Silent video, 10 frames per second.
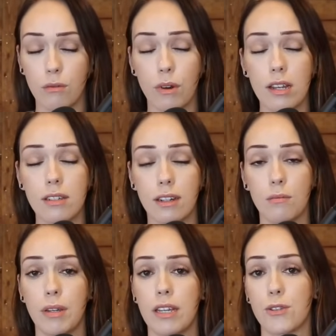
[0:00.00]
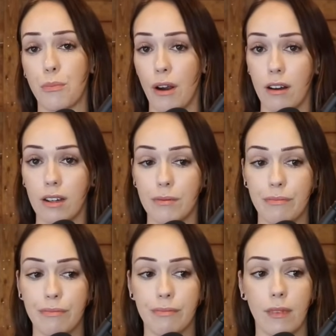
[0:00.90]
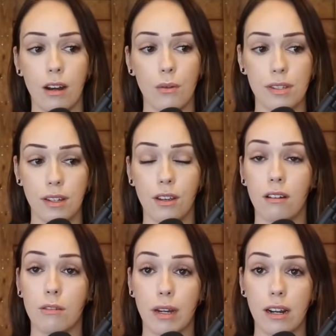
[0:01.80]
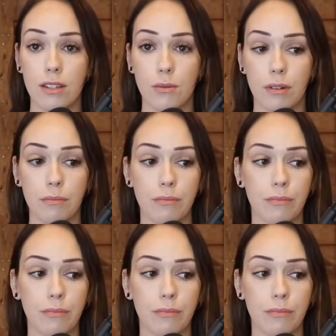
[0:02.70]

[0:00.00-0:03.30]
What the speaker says: Rest in peace, Brock. And I will see you all in my next one.